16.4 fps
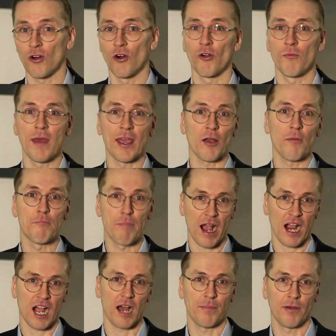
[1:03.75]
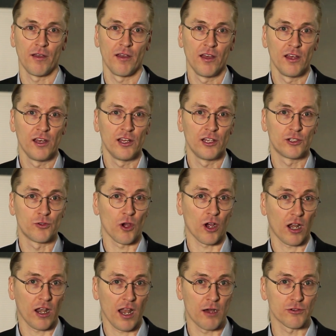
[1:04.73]
or make a backup to a
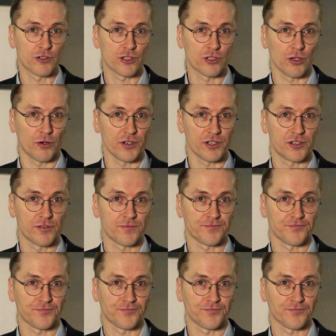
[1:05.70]
cloud storage.